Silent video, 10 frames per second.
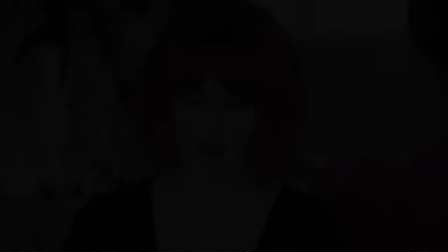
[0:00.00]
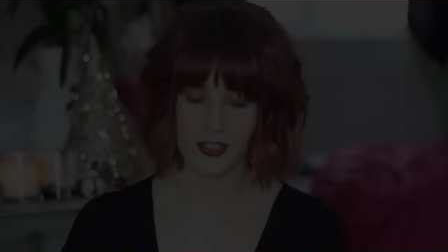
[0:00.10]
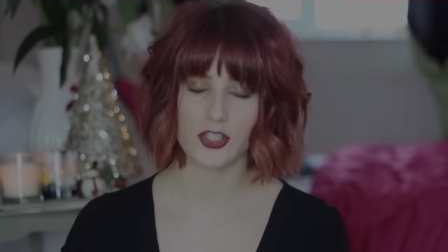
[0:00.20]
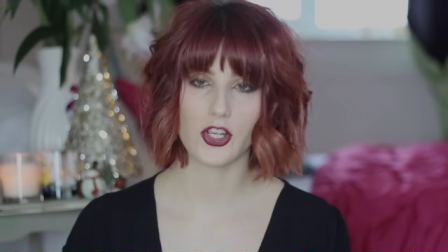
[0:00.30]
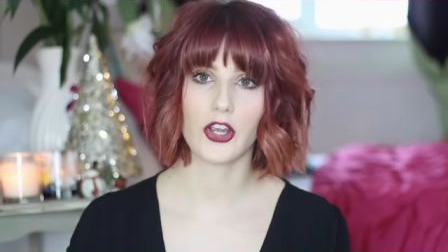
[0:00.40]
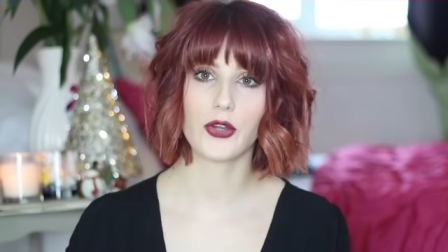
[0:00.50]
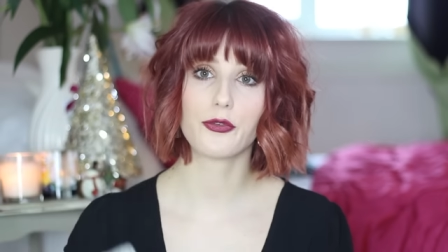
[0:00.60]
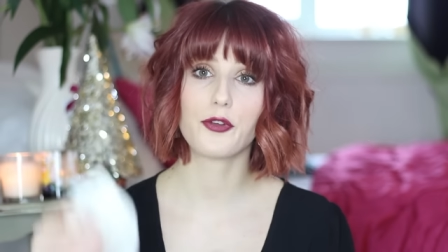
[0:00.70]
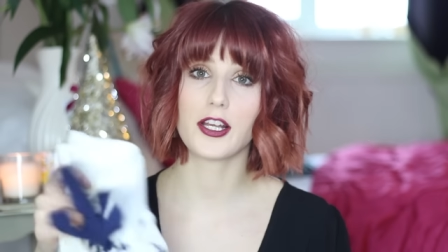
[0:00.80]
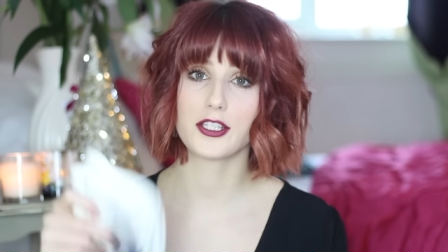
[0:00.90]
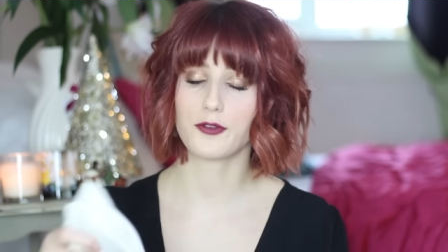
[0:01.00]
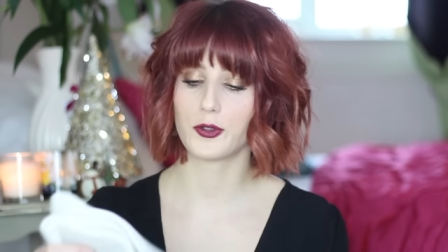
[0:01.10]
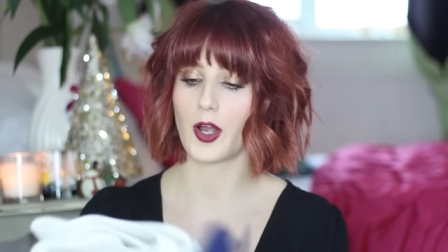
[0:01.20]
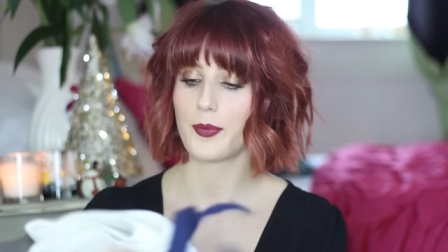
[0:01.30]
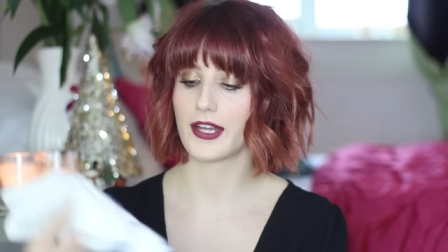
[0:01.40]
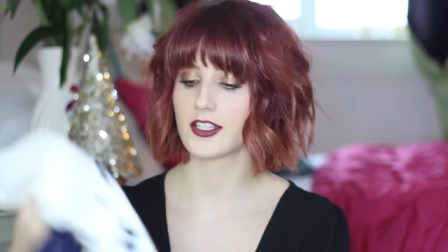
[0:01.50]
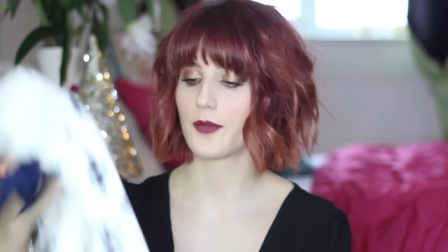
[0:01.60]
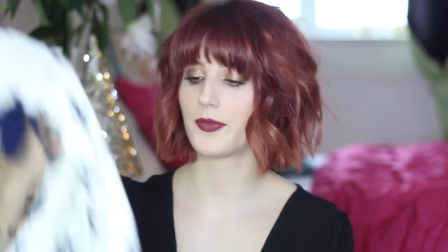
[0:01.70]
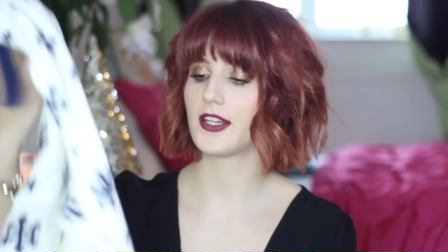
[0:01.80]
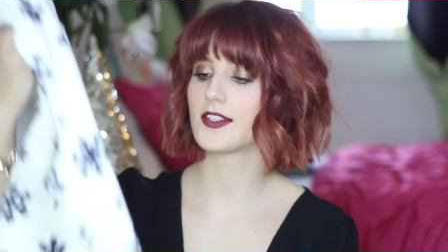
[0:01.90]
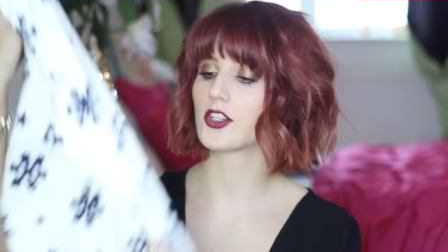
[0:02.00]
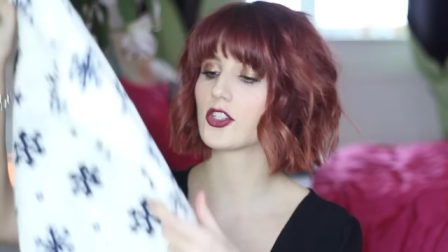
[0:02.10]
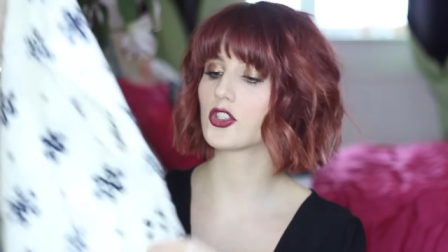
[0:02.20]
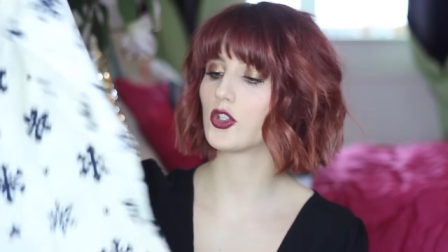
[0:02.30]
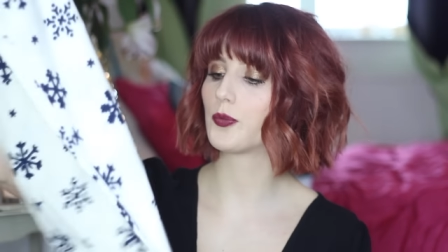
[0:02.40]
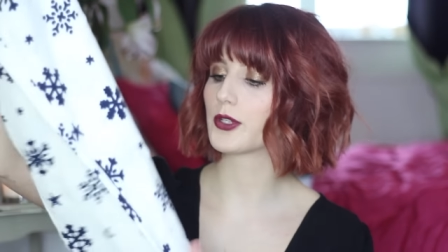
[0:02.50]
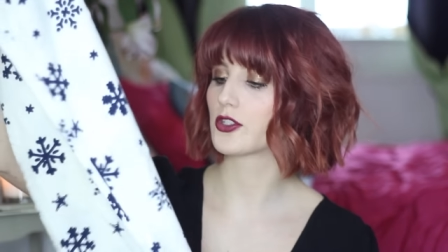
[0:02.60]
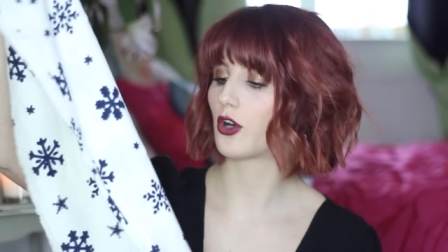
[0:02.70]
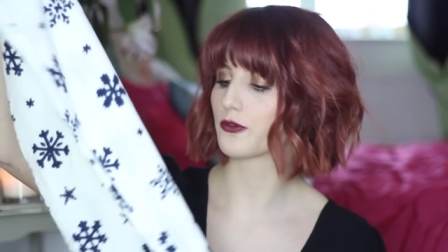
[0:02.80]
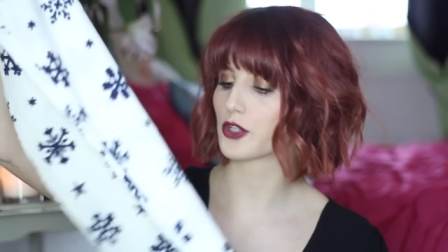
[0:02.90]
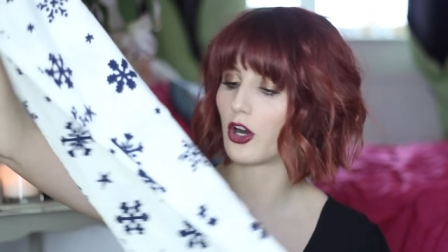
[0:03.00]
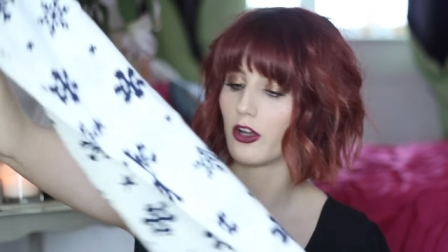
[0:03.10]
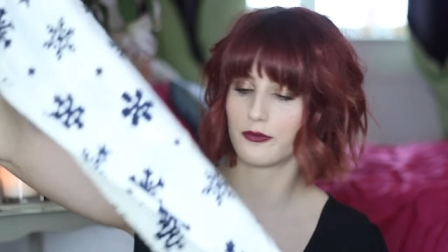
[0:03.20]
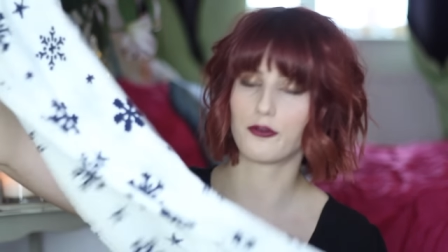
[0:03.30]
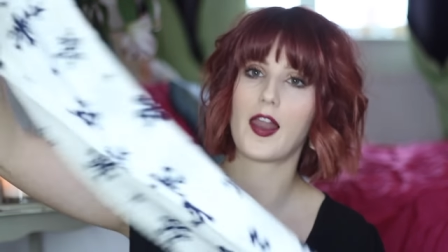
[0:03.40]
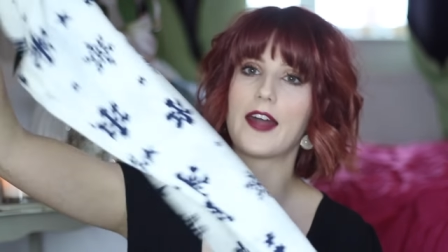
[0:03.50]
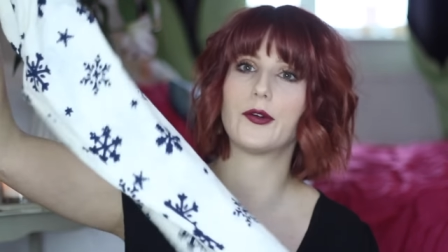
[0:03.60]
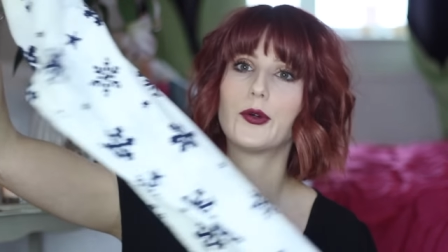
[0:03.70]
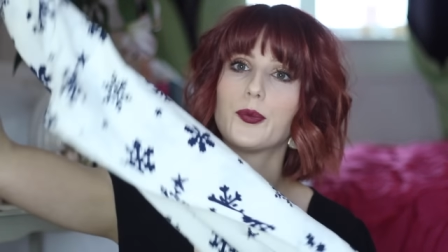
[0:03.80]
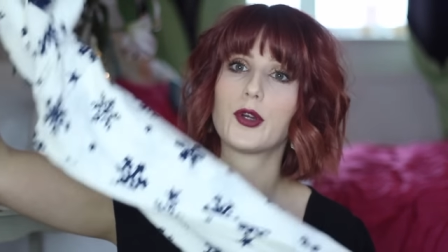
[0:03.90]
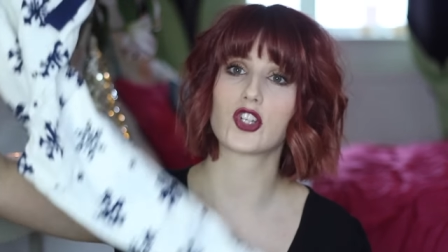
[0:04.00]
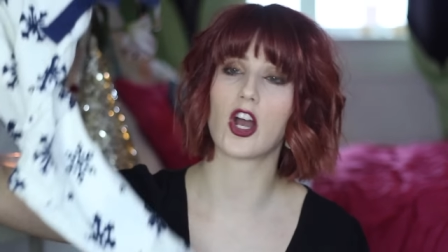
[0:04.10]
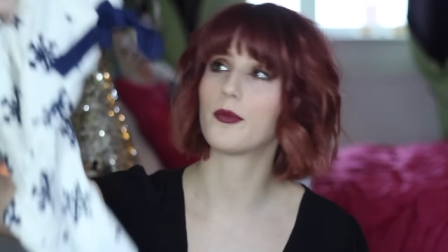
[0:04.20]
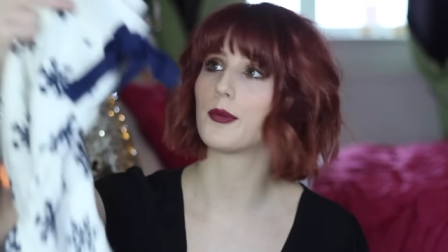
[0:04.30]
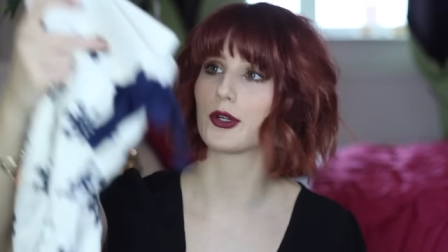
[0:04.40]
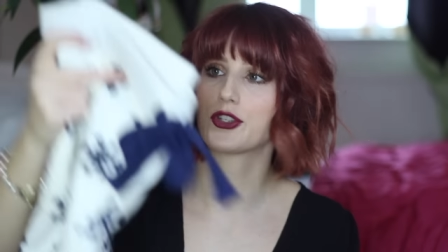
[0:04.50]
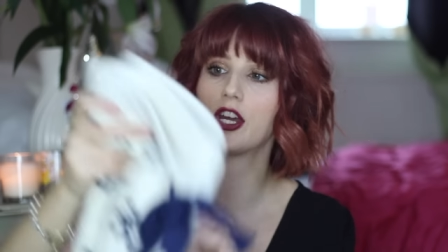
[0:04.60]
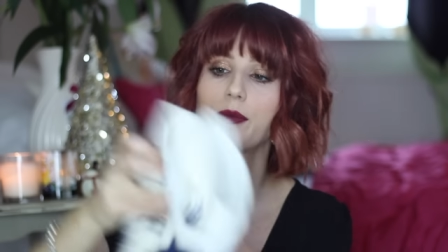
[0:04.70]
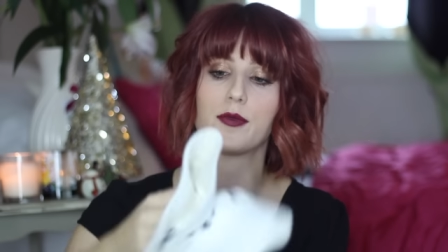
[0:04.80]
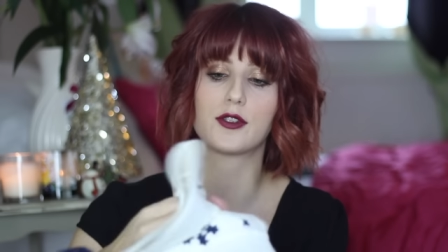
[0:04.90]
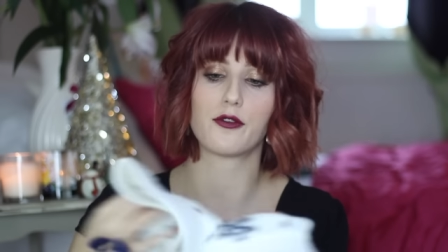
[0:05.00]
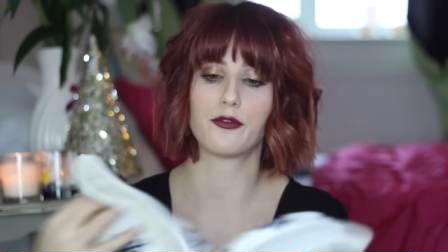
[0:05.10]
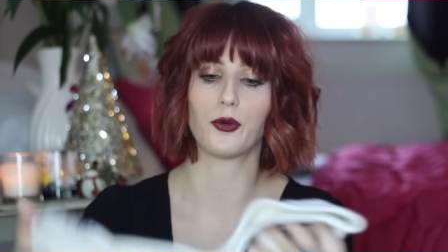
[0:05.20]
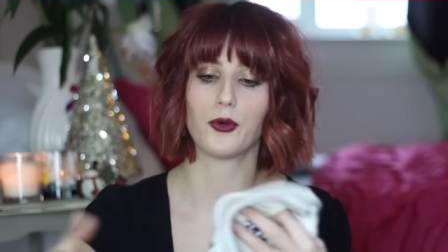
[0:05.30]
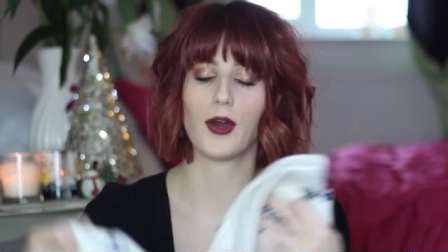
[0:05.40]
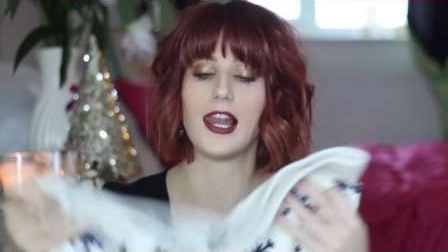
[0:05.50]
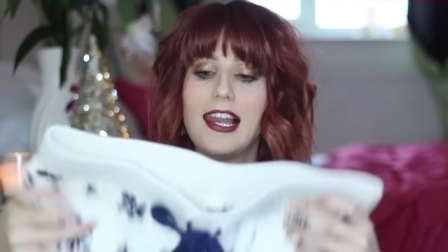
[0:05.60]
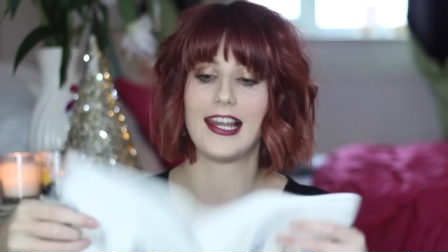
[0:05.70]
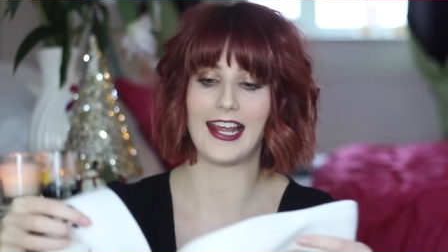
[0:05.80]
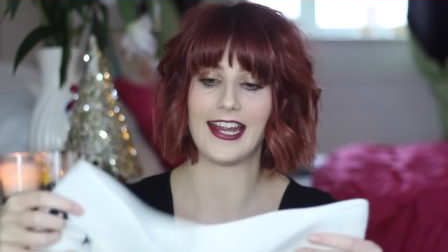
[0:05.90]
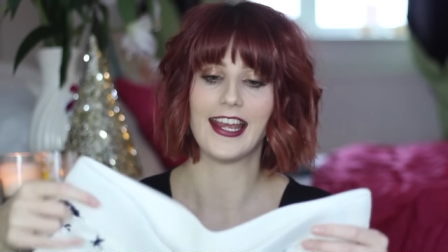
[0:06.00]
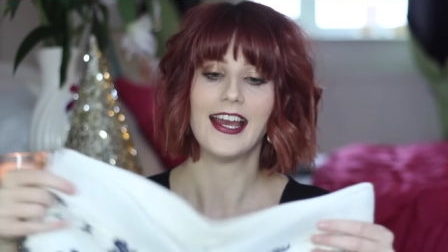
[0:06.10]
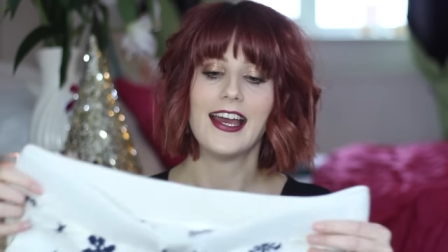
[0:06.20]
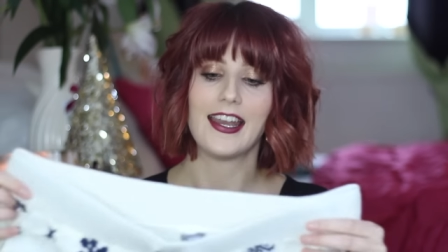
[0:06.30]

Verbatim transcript: And so first of all, I picked up these super soft cotton flannel pyjama bottoms for Lily.